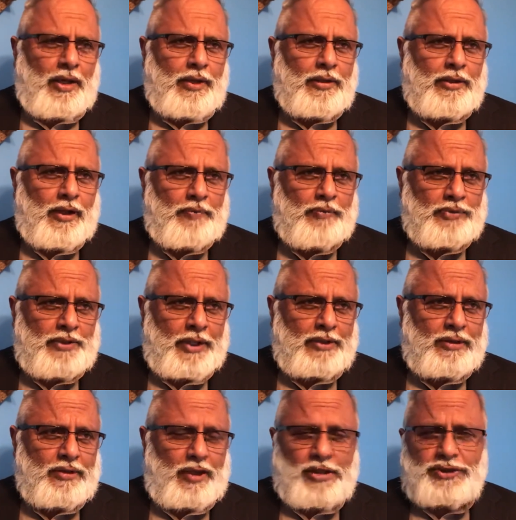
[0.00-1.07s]
not
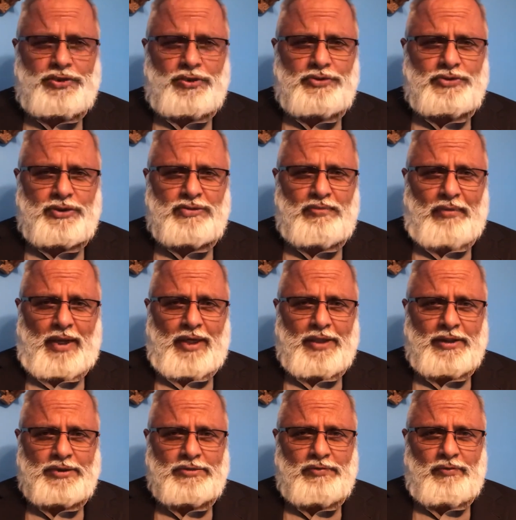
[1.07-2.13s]
protecting our children's
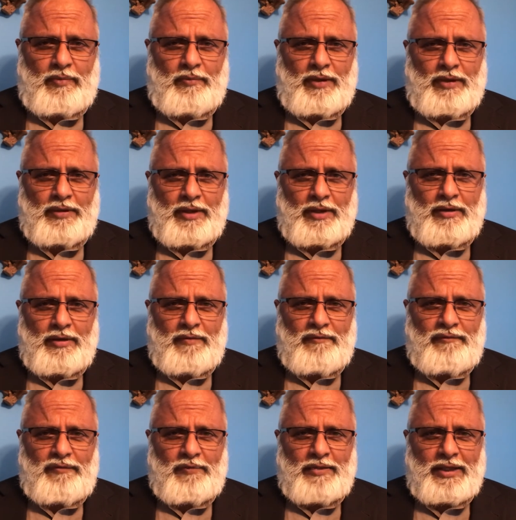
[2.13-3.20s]
minds from, uh, the,
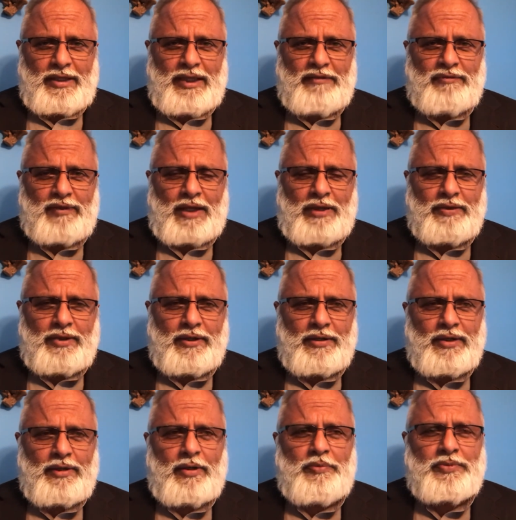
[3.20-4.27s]
from the evil out there,
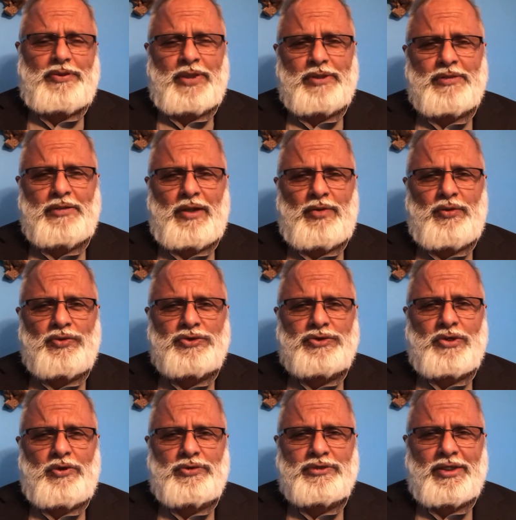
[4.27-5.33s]
not protecting our own
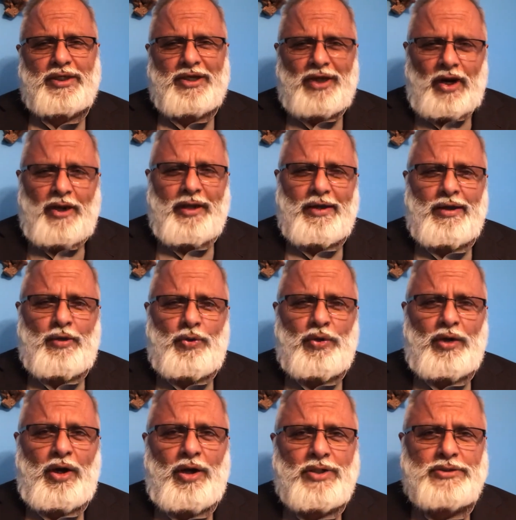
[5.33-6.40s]
souls and guarding our own
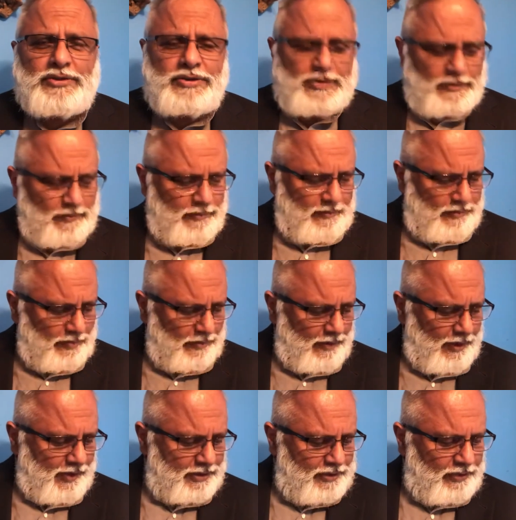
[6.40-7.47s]
hearts.
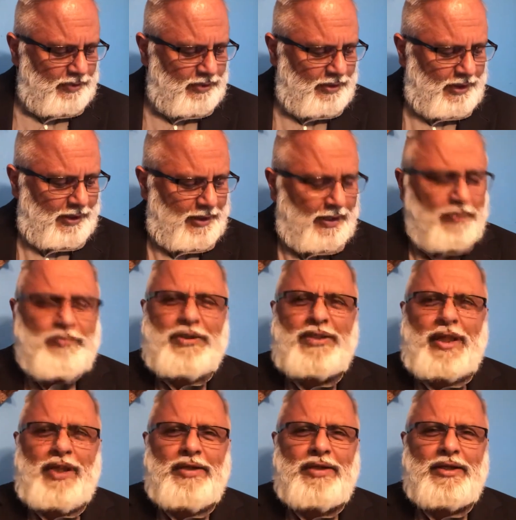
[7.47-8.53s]
So, and then, but
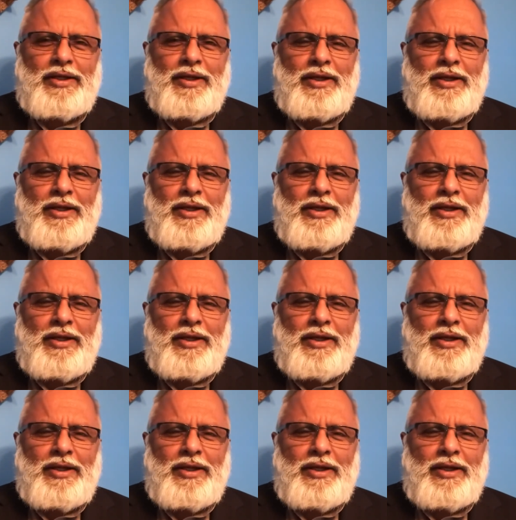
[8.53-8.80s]
then